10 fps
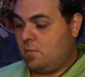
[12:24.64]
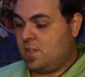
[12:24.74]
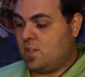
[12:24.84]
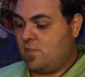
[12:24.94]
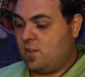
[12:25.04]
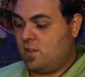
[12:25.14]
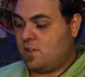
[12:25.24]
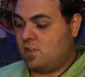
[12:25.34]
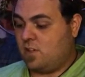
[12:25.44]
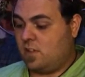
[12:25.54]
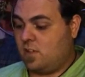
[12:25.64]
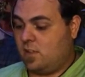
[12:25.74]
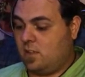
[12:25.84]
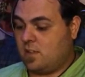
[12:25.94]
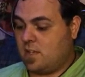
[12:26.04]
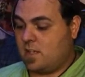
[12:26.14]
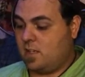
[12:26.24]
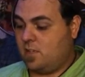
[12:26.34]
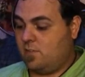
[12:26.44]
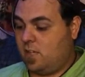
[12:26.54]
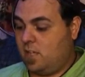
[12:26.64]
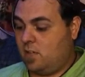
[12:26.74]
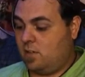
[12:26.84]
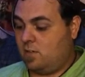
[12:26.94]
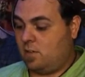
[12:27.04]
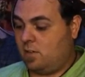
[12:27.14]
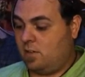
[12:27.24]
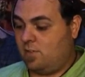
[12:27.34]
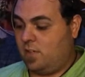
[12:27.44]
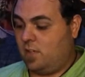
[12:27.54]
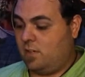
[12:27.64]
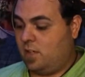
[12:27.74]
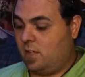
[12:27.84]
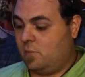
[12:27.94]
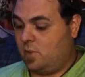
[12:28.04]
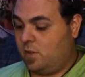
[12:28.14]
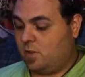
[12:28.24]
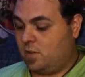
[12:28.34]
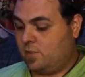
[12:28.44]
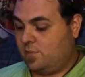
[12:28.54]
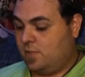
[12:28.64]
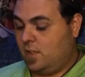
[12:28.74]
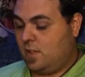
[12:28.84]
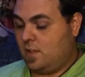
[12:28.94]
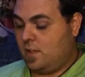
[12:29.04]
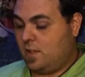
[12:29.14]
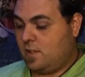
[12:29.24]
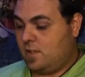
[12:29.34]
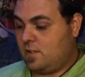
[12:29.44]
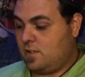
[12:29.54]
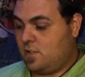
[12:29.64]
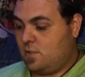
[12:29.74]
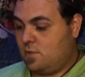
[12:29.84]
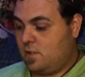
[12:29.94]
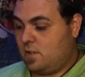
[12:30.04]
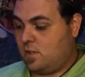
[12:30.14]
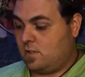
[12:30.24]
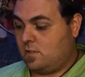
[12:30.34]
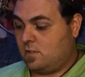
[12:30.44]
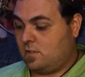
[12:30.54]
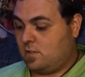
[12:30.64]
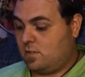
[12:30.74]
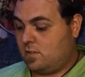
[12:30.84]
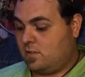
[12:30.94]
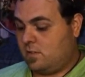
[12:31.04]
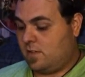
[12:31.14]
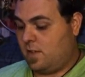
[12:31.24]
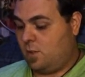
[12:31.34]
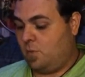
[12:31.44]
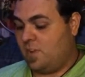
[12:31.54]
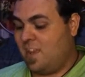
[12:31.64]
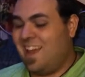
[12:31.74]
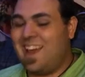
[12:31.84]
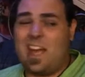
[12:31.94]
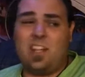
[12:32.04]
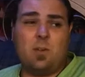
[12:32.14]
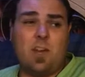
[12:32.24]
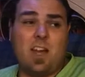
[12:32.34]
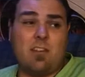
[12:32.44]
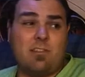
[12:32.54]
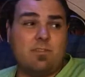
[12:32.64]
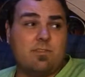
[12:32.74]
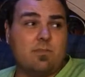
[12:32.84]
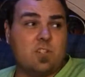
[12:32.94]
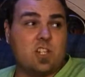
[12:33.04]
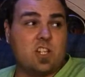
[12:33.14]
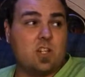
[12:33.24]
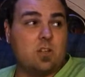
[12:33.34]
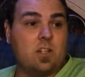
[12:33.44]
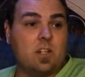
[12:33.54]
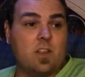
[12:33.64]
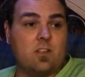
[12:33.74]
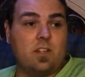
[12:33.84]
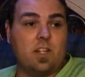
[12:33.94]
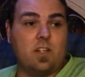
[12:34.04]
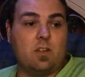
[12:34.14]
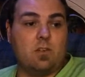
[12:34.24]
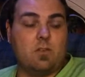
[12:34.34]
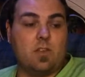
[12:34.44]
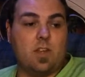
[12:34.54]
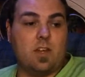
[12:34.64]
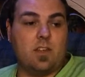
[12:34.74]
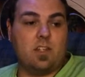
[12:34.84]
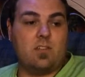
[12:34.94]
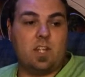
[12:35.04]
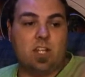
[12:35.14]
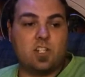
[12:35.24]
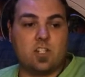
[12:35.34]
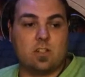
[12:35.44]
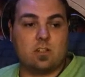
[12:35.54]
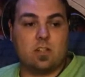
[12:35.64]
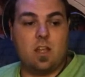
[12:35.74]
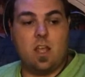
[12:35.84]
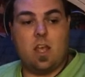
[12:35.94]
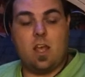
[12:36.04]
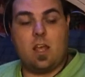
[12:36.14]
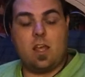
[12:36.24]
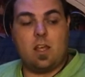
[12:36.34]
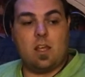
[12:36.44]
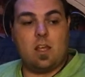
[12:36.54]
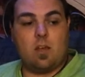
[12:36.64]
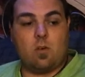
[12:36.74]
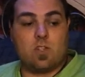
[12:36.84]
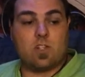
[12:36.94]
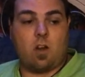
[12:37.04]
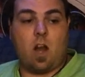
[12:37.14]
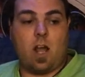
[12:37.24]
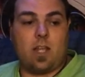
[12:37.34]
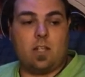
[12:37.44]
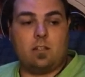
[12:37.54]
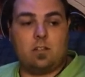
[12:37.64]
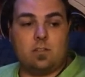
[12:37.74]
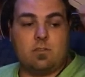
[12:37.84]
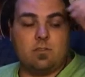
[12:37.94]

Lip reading: But so far so good. It looks like a good video, or a good book to help with. I do have, which I showed in another video, the divination or scrying.